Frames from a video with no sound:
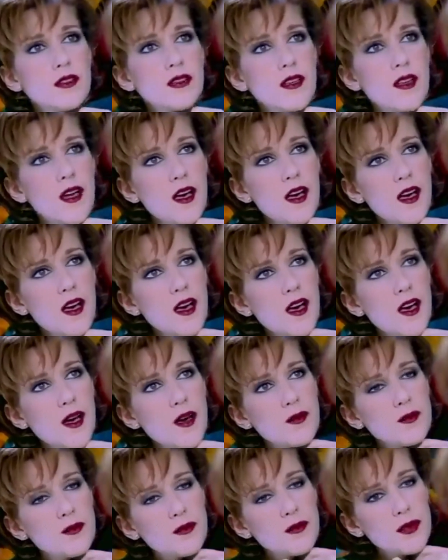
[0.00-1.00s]
a global
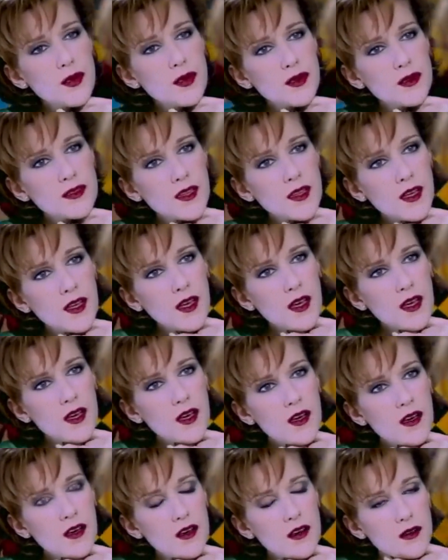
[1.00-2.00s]
superstar presented
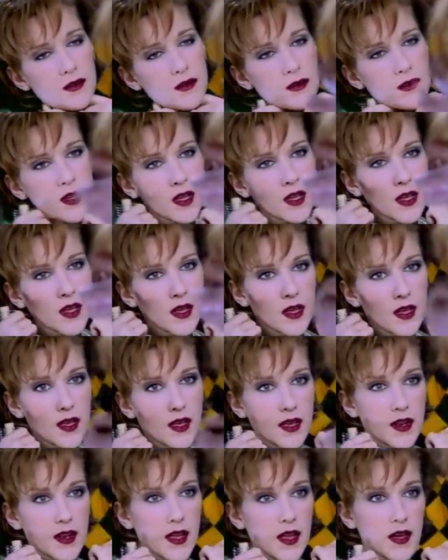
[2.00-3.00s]
its own set of
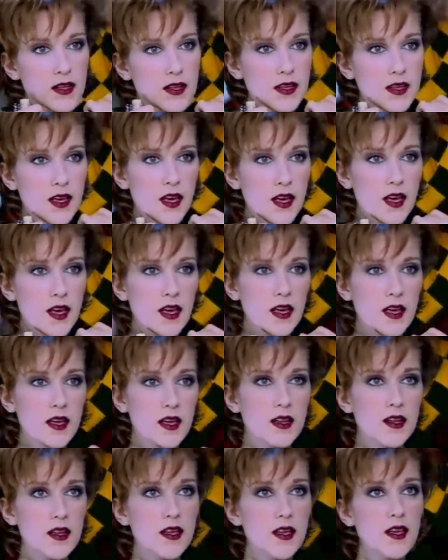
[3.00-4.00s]
challenges and
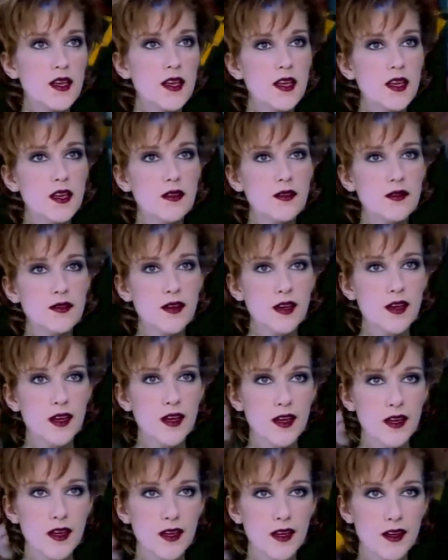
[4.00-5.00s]
advantages. He was
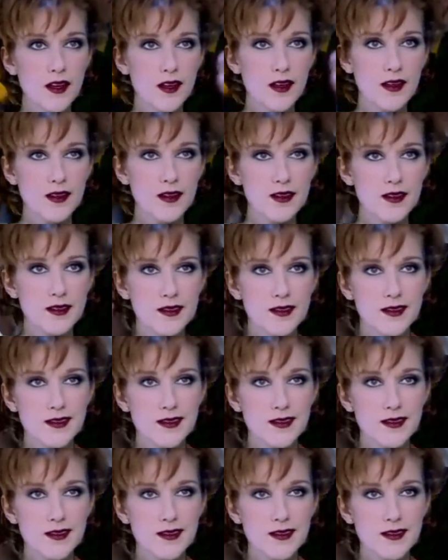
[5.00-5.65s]
homeschooled, which